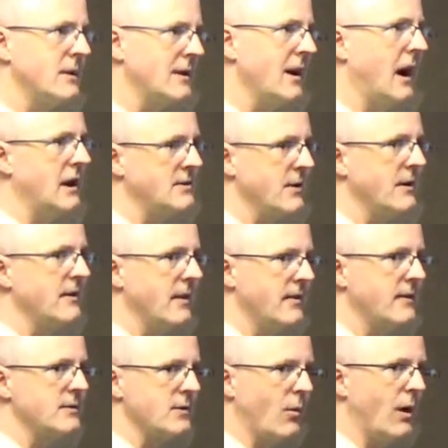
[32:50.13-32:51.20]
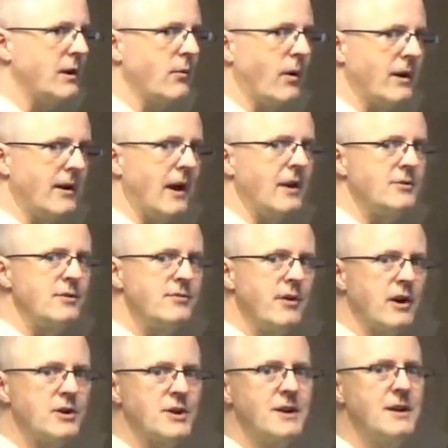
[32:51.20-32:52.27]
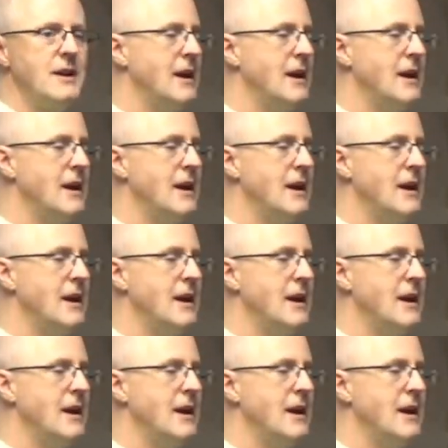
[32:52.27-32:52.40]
to the contrary that there's a one-to-one anon-to function